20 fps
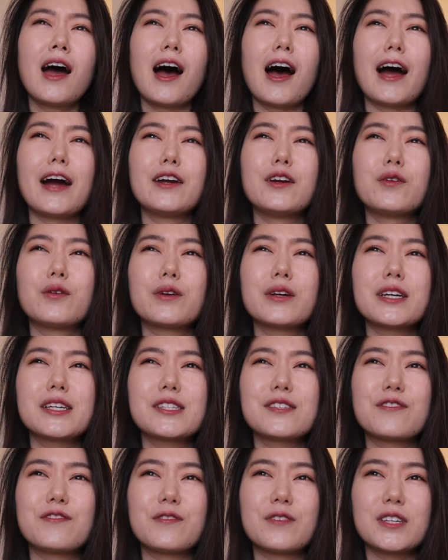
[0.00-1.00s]
I
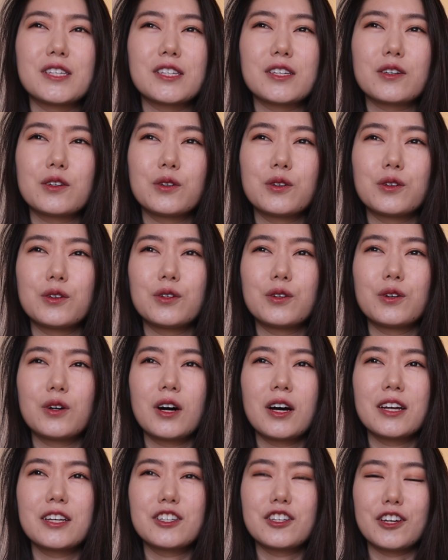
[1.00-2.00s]
noticed
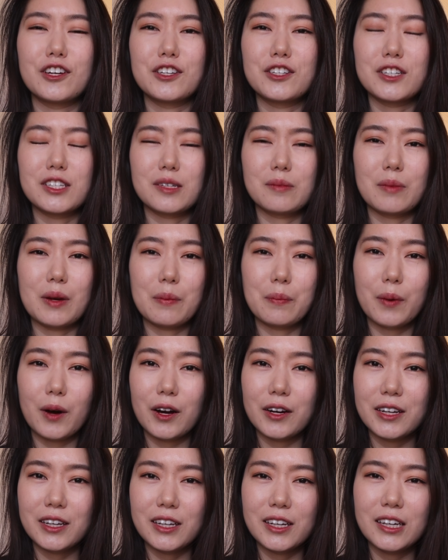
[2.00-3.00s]
physical changes in my
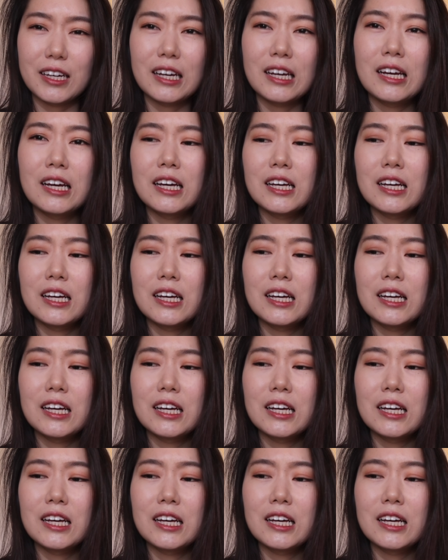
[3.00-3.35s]
body,